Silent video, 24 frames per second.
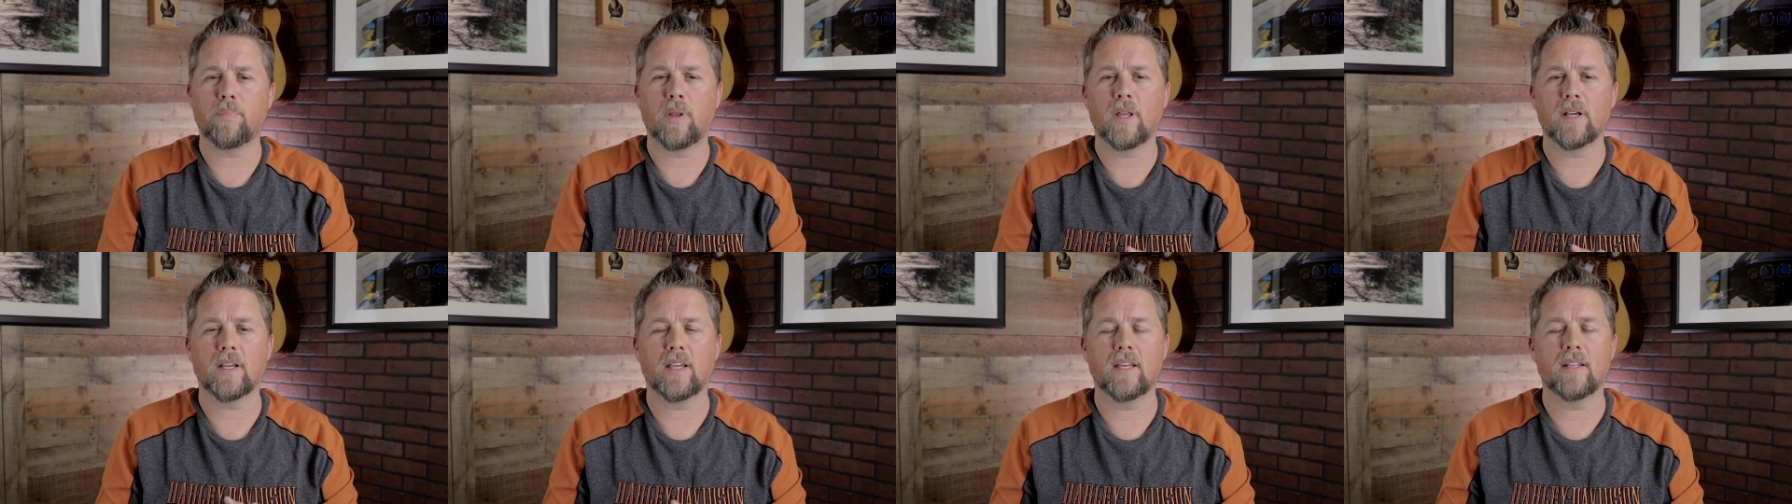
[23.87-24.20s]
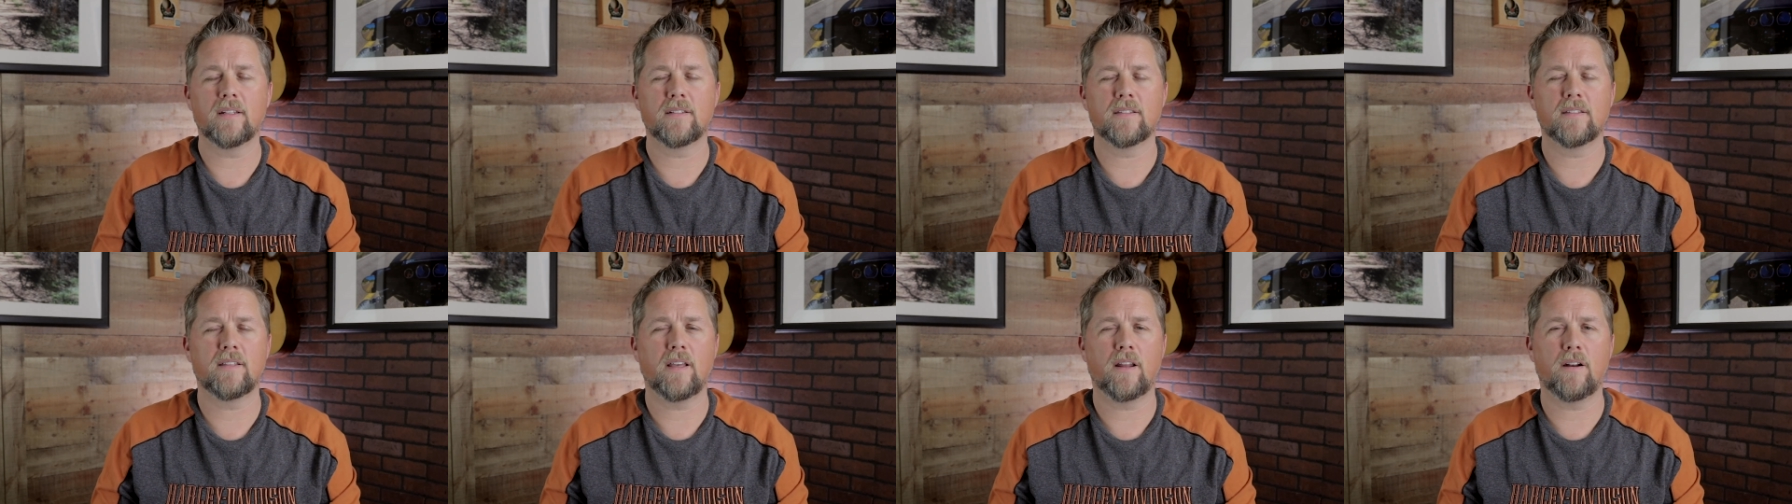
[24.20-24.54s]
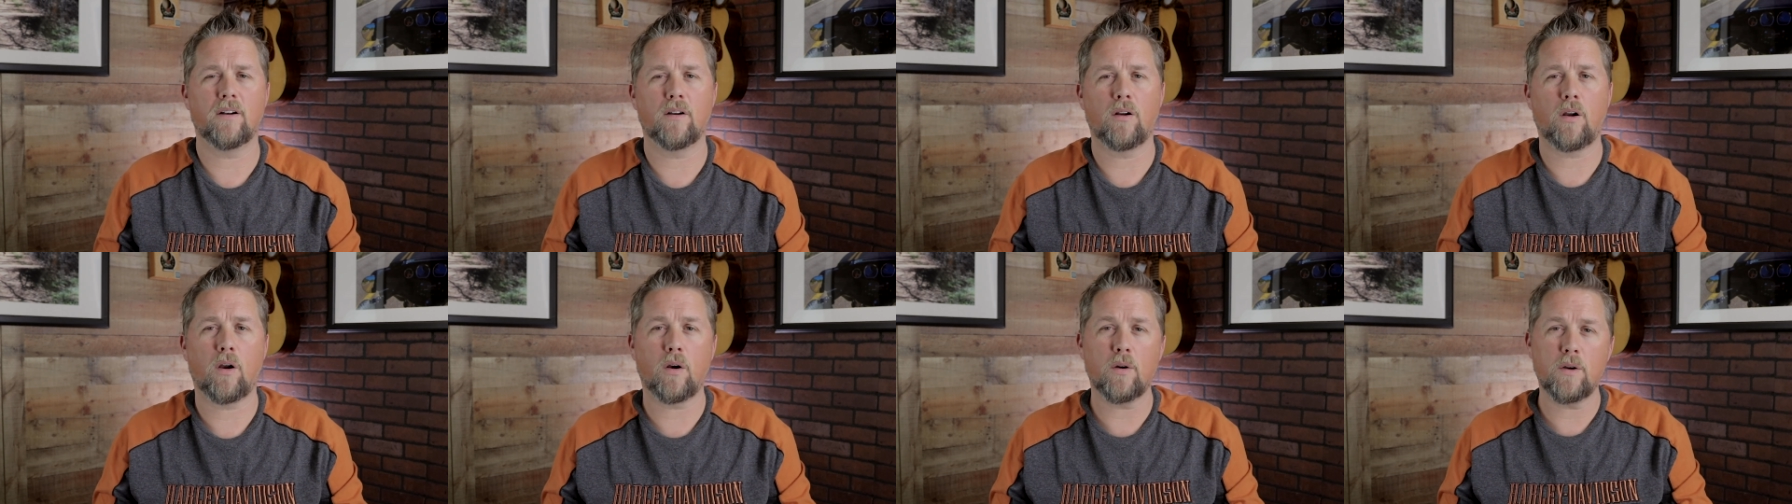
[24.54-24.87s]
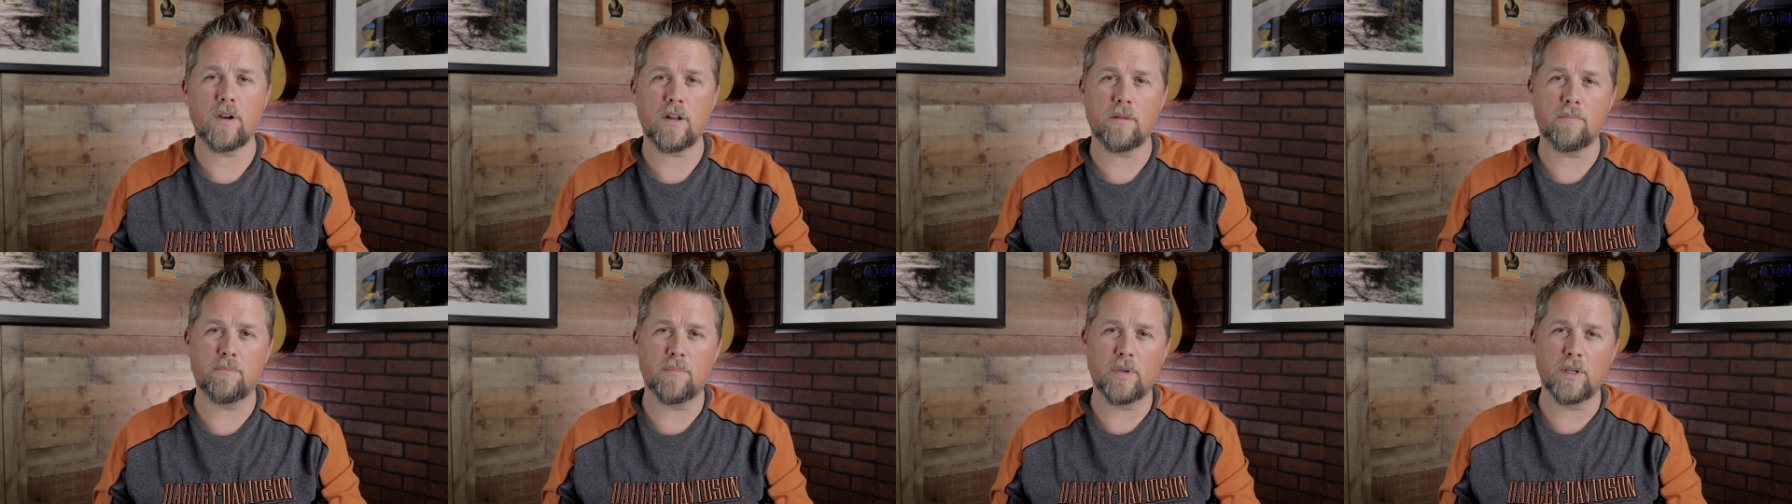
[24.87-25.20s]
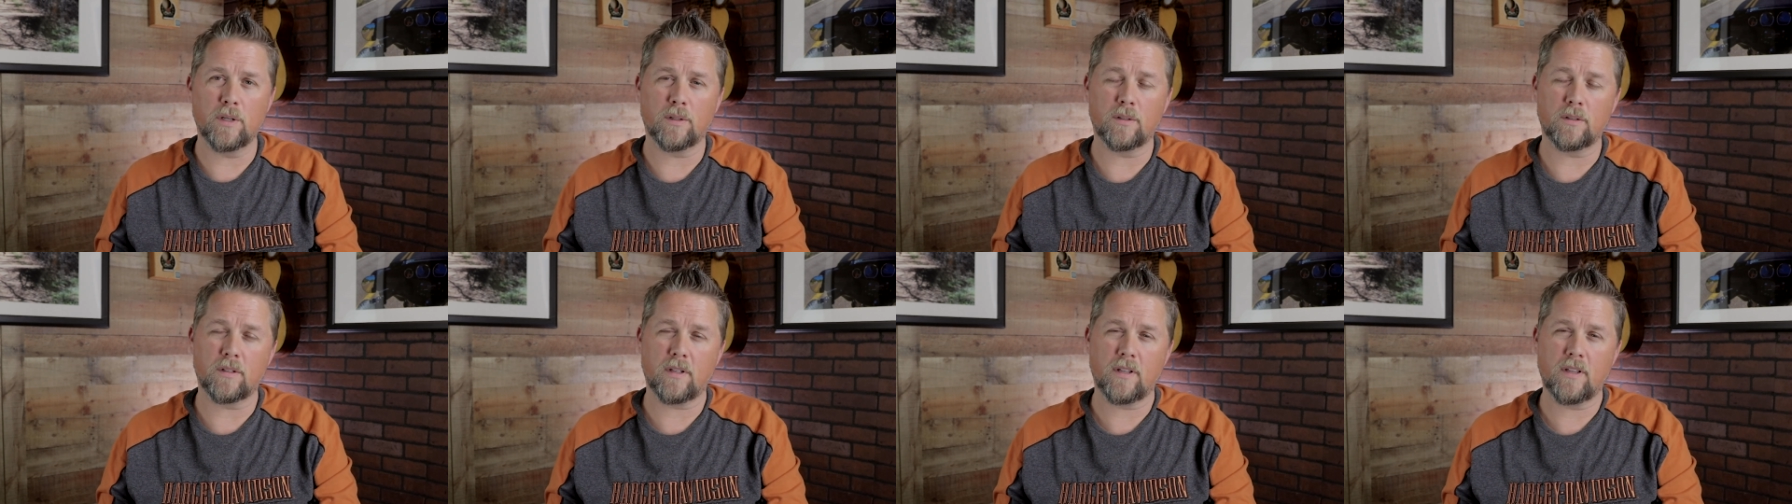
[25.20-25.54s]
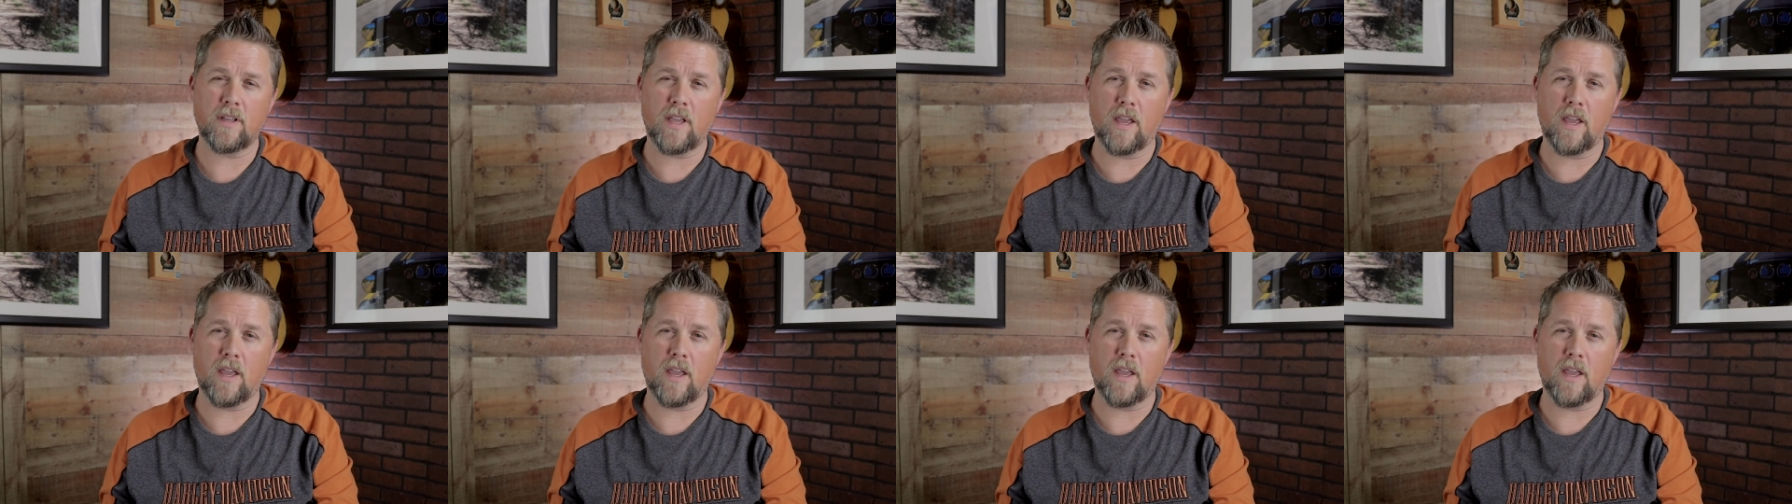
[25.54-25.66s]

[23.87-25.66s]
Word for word: plugins that are already built